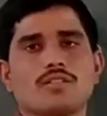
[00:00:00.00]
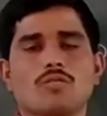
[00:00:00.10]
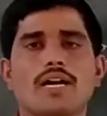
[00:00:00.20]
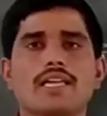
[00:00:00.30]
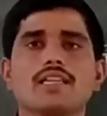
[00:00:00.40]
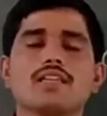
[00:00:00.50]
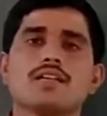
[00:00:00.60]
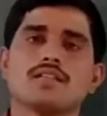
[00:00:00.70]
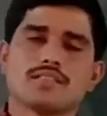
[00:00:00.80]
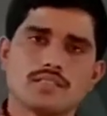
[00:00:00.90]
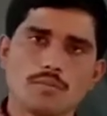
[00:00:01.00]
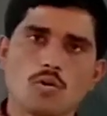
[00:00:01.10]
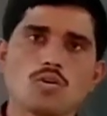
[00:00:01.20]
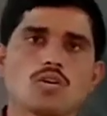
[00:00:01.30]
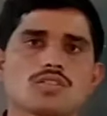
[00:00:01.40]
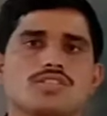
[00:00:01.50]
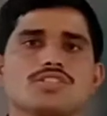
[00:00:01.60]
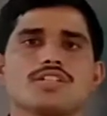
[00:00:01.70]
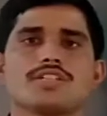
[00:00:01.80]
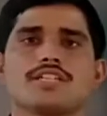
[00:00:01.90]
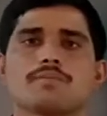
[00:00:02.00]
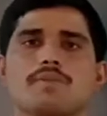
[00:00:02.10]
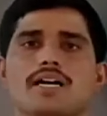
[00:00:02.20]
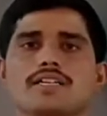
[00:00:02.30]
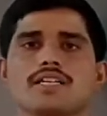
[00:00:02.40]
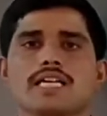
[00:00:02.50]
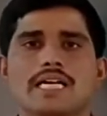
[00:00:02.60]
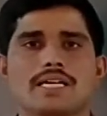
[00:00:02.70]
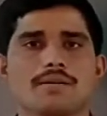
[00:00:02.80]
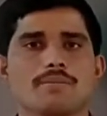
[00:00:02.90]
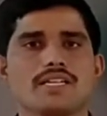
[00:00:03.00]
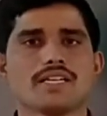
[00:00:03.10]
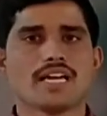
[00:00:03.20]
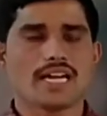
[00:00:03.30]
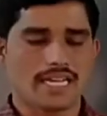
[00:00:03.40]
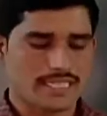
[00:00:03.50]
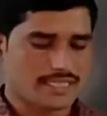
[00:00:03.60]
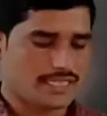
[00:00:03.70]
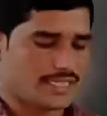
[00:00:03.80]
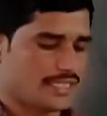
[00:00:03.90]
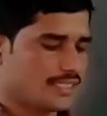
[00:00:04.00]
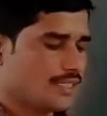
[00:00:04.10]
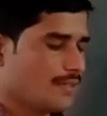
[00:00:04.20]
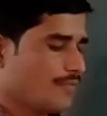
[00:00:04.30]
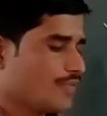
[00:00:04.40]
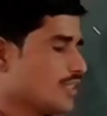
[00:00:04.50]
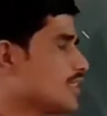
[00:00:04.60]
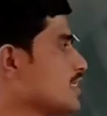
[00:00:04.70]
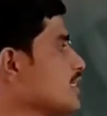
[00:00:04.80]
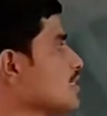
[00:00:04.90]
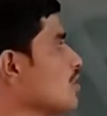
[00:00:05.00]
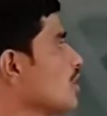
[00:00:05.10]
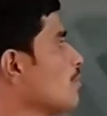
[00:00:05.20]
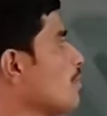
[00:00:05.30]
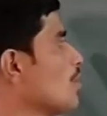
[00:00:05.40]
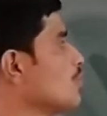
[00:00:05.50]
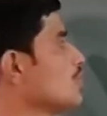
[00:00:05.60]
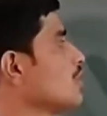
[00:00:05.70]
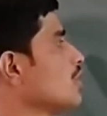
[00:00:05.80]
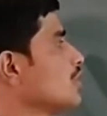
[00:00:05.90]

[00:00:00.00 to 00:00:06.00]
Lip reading: while the more oxygenated part remain as it is. This is all about